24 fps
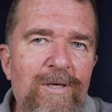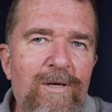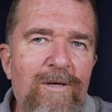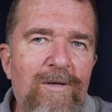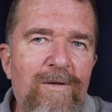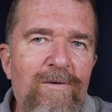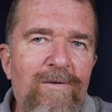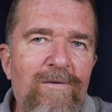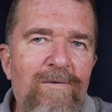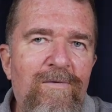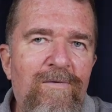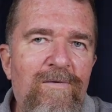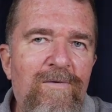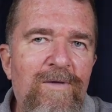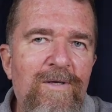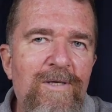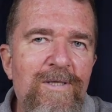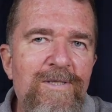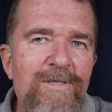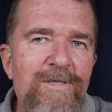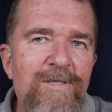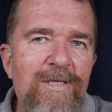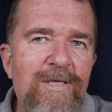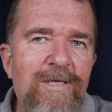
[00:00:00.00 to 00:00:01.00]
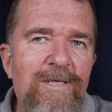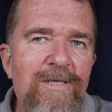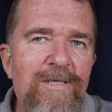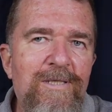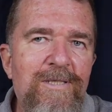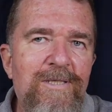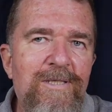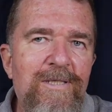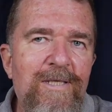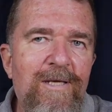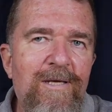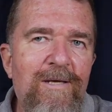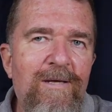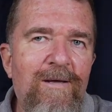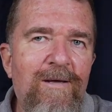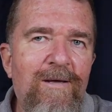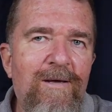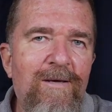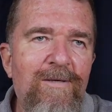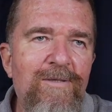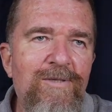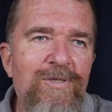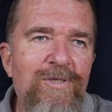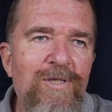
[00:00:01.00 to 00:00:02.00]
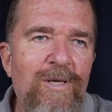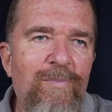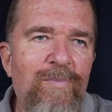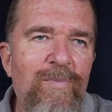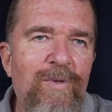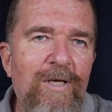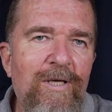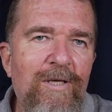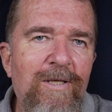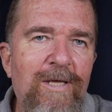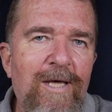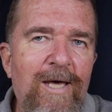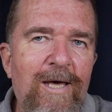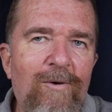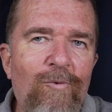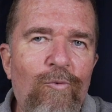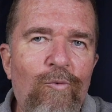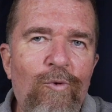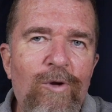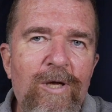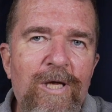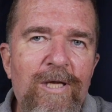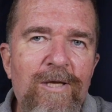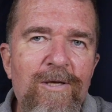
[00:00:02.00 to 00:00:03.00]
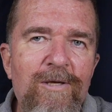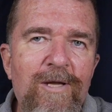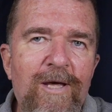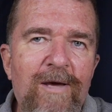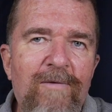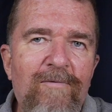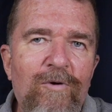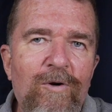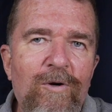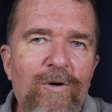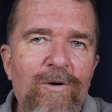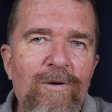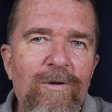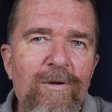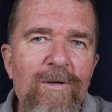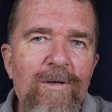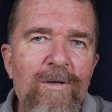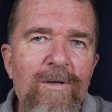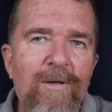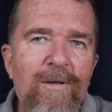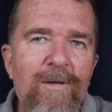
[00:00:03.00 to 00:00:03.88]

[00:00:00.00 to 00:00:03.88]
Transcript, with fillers: Uh, this is uh, something that we never